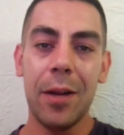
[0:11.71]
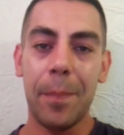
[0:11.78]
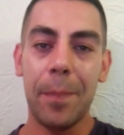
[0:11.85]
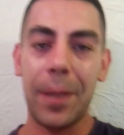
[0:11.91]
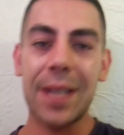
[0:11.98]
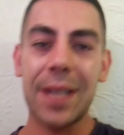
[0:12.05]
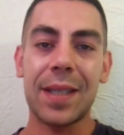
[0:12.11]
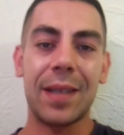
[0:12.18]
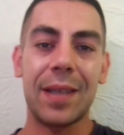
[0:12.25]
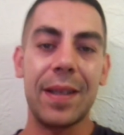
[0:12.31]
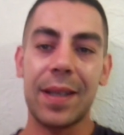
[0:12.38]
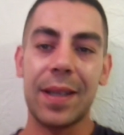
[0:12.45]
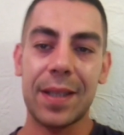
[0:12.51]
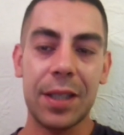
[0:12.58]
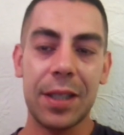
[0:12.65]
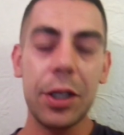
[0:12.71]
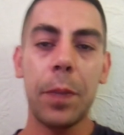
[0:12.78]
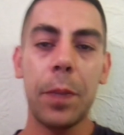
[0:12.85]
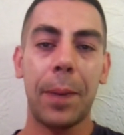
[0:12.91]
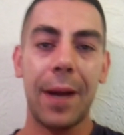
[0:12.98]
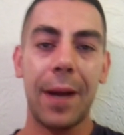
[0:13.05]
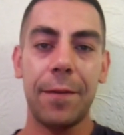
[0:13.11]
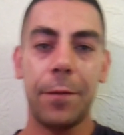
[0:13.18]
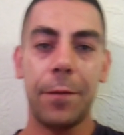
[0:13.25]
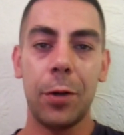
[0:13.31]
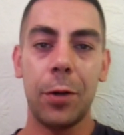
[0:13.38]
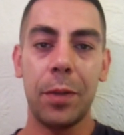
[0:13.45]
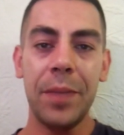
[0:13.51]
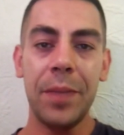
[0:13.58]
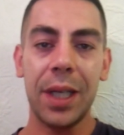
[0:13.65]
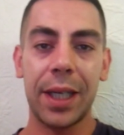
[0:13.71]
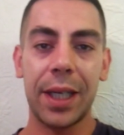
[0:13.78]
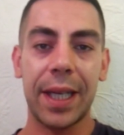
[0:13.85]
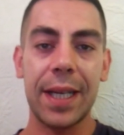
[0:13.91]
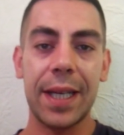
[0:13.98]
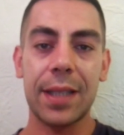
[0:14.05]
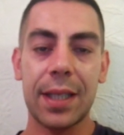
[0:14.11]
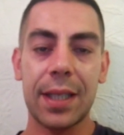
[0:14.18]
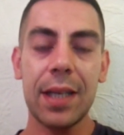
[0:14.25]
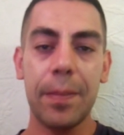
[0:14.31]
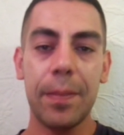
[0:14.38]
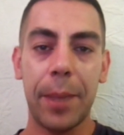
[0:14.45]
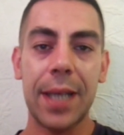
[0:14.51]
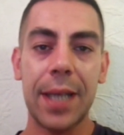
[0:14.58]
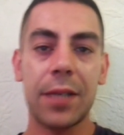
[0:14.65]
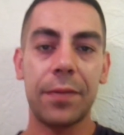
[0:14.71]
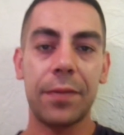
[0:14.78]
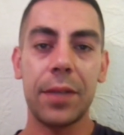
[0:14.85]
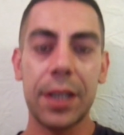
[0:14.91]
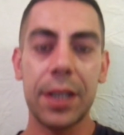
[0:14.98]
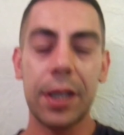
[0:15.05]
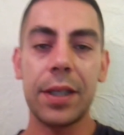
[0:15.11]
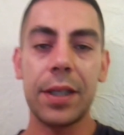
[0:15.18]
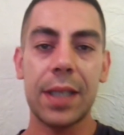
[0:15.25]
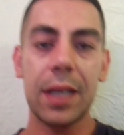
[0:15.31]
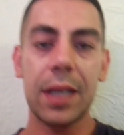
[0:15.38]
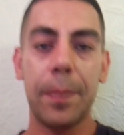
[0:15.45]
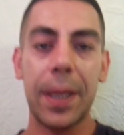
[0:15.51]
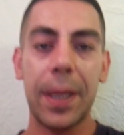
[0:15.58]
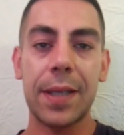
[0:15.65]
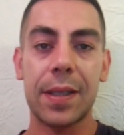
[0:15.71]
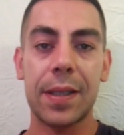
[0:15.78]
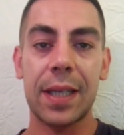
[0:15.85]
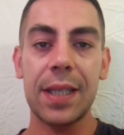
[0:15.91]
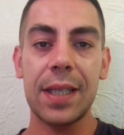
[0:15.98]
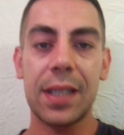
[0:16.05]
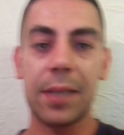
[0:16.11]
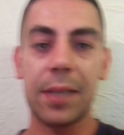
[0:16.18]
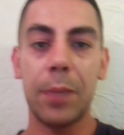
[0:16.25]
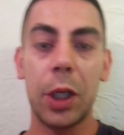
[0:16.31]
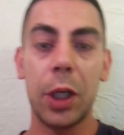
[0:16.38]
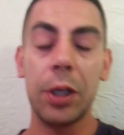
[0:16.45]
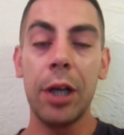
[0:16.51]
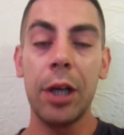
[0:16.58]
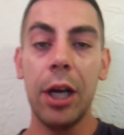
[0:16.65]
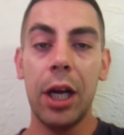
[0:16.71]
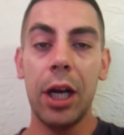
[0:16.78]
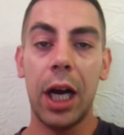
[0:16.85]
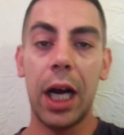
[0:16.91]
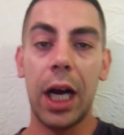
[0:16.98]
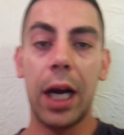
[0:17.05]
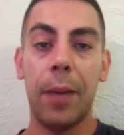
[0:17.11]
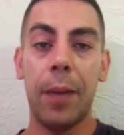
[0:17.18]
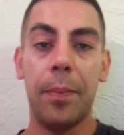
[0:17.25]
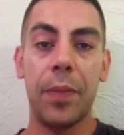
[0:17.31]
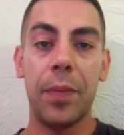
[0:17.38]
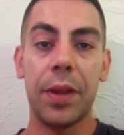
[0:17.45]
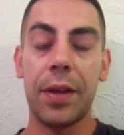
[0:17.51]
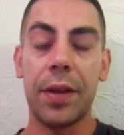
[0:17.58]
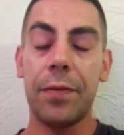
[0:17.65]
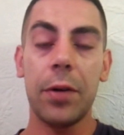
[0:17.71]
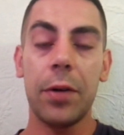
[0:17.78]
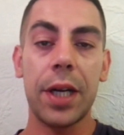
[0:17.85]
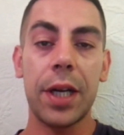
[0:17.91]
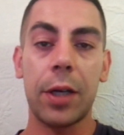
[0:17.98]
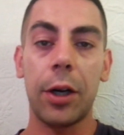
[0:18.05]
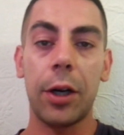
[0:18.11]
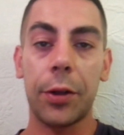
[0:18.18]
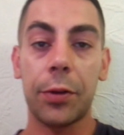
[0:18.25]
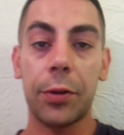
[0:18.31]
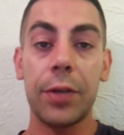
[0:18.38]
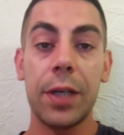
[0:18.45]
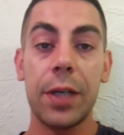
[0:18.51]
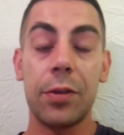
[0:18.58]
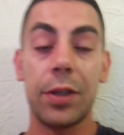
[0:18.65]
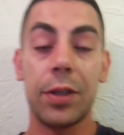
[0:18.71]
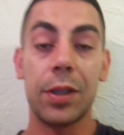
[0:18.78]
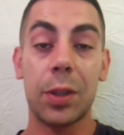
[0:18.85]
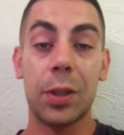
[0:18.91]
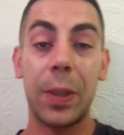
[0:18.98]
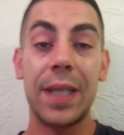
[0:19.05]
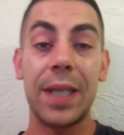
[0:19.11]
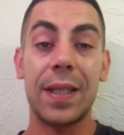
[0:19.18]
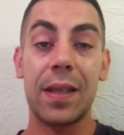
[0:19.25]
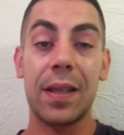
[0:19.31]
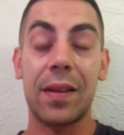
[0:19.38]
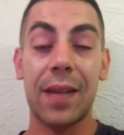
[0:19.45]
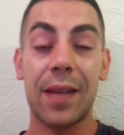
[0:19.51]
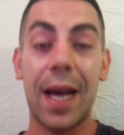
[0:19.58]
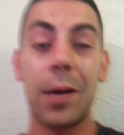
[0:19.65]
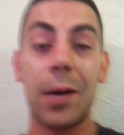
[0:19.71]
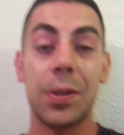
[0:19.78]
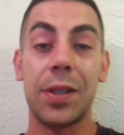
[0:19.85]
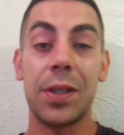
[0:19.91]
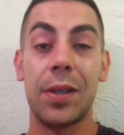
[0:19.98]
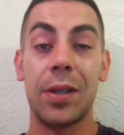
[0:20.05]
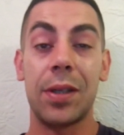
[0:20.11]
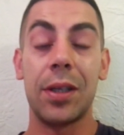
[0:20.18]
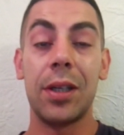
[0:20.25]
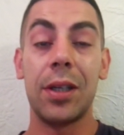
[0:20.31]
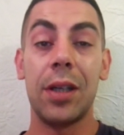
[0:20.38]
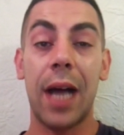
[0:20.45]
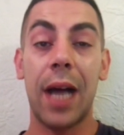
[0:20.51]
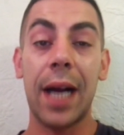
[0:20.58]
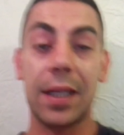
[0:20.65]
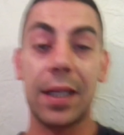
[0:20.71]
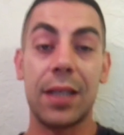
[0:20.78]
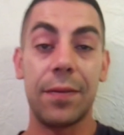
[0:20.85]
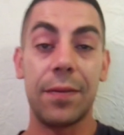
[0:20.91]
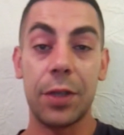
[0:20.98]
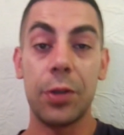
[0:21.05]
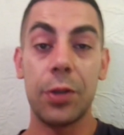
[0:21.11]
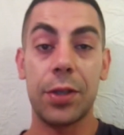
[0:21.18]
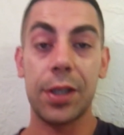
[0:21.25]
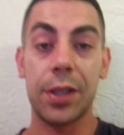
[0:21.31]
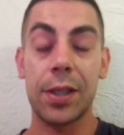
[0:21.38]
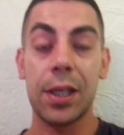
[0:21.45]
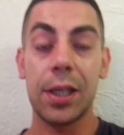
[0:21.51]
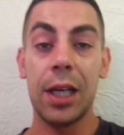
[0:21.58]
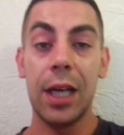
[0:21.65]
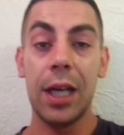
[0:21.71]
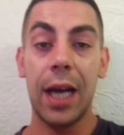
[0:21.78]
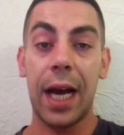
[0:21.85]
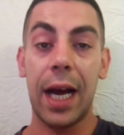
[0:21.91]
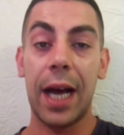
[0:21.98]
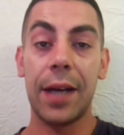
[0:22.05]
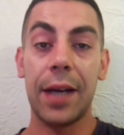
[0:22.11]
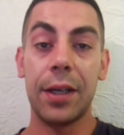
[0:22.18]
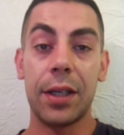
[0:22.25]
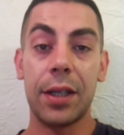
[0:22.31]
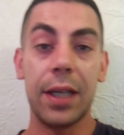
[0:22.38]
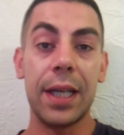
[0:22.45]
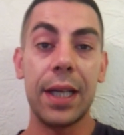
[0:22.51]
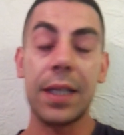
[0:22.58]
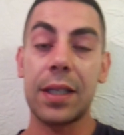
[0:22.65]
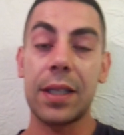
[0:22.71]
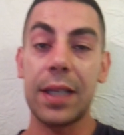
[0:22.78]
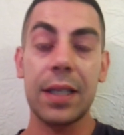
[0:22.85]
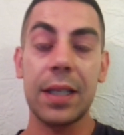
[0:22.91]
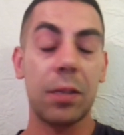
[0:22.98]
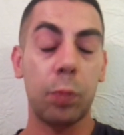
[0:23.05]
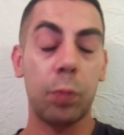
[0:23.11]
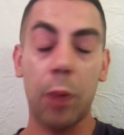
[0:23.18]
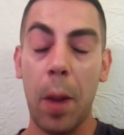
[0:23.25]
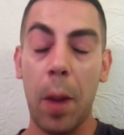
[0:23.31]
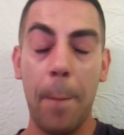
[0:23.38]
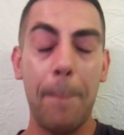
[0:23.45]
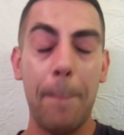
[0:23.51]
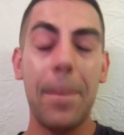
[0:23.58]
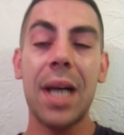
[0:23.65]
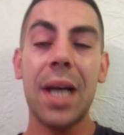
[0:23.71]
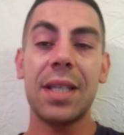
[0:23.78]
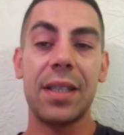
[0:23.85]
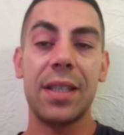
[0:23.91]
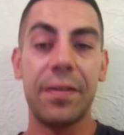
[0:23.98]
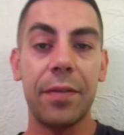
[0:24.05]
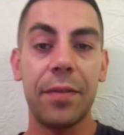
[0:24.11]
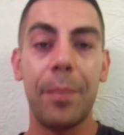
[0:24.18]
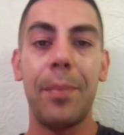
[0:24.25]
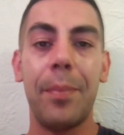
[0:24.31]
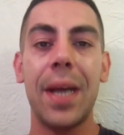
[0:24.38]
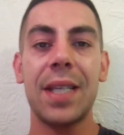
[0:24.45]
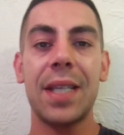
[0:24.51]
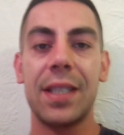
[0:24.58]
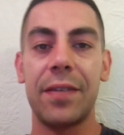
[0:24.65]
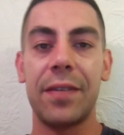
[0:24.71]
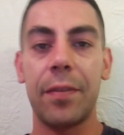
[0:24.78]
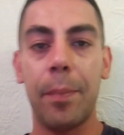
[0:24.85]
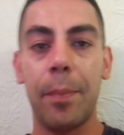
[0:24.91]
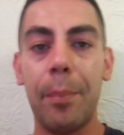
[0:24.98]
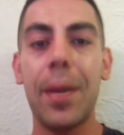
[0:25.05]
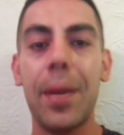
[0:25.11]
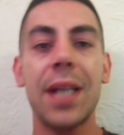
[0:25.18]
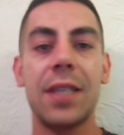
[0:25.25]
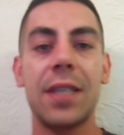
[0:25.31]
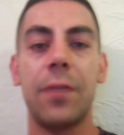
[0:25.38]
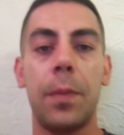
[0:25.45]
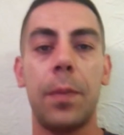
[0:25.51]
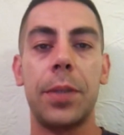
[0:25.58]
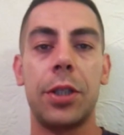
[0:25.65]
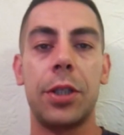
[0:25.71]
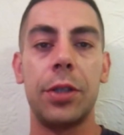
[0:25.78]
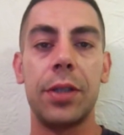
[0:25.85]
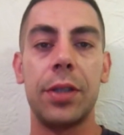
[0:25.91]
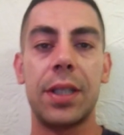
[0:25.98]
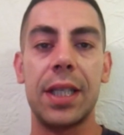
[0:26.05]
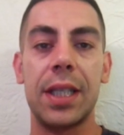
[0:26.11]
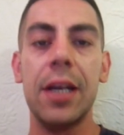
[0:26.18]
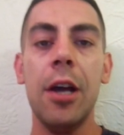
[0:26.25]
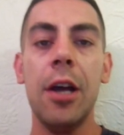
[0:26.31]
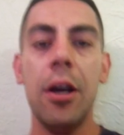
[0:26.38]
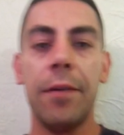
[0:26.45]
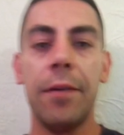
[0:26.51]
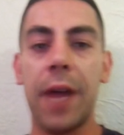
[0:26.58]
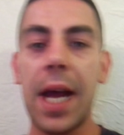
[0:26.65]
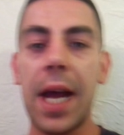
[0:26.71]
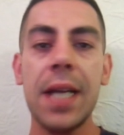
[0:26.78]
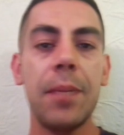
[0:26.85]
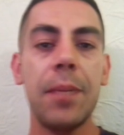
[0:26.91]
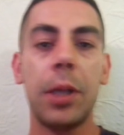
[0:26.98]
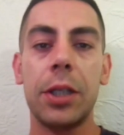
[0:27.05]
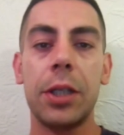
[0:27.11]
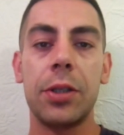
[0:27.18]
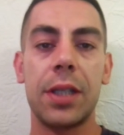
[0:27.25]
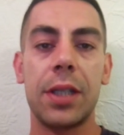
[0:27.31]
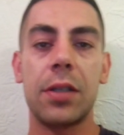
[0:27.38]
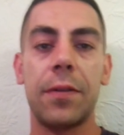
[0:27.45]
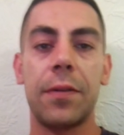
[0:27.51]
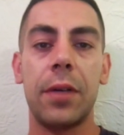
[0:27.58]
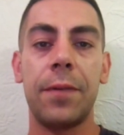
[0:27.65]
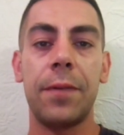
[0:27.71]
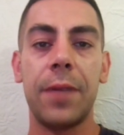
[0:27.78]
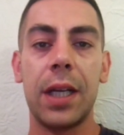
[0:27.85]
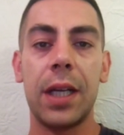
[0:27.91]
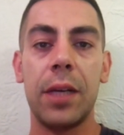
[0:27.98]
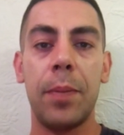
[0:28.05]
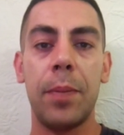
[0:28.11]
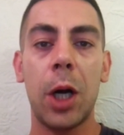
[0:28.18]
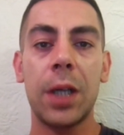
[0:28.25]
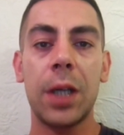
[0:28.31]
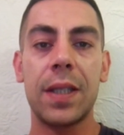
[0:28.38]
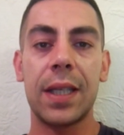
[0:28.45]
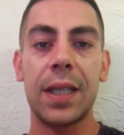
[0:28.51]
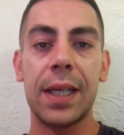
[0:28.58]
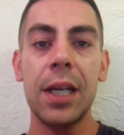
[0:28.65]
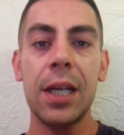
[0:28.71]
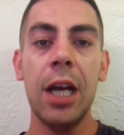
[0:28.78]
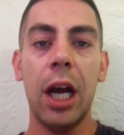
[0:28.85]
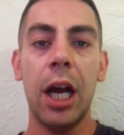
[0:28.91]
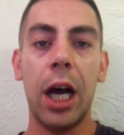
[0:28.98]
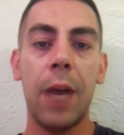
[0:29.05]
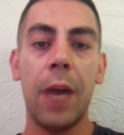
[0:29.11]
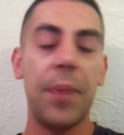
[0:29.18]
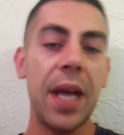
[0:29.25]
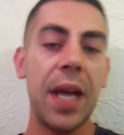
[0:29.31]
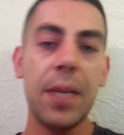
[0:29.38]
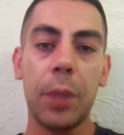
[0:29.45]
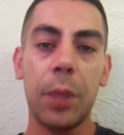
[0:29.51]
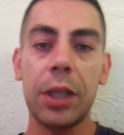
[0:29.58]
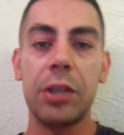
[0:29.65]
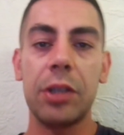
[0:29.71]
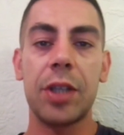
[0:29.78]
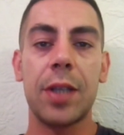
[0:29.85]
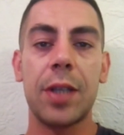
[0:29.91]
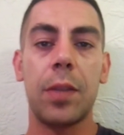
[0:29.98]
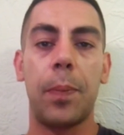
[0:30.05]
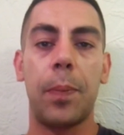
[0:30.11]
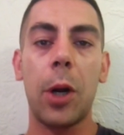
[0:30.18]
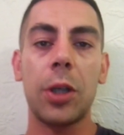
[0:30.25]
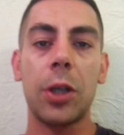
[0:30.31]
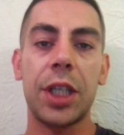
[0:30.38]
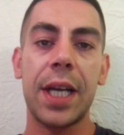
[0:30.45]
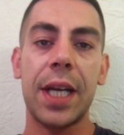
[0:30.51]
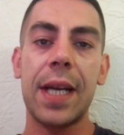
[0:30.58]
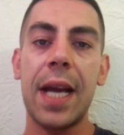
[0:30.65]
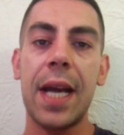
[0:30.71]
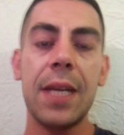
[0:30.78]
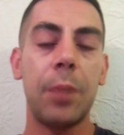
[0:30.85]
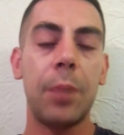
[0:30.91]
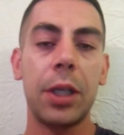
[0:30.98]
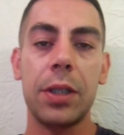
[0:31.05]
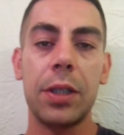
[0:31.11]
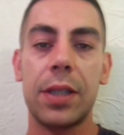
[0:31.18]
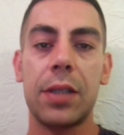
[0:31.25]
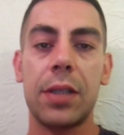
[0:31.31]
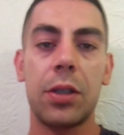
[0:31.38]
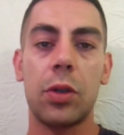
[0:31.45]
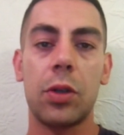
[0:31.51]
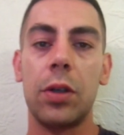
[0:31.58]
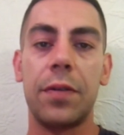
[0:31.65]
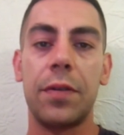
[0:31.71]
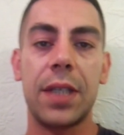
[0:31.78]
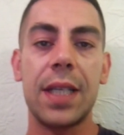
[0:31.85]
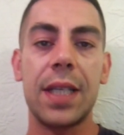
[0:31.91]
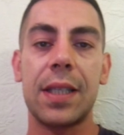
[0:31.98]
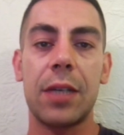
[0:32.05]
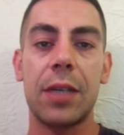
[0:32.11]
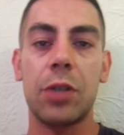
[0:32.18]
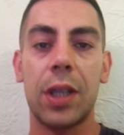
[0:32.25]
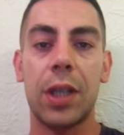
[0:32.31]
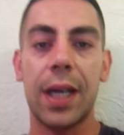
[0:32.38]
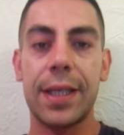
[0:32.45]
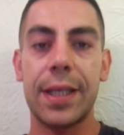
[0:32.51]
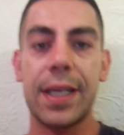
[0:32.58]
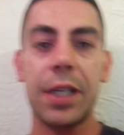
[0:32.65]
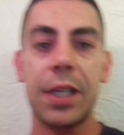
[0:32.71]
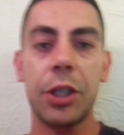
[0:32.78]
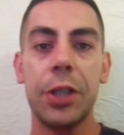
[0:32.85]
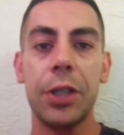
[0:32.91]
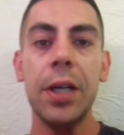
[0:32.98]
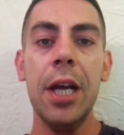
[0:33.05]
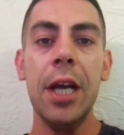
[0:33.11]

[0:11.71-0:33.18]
Basically there's this new platform. Okay, it's still in beta, it's still in beta testing mode. They've already got 320,000 active users, and it's a massive opportunity for anybody who's into affiliate marketing, anybody who's into blockchain, anybody who's into sort of decentralization.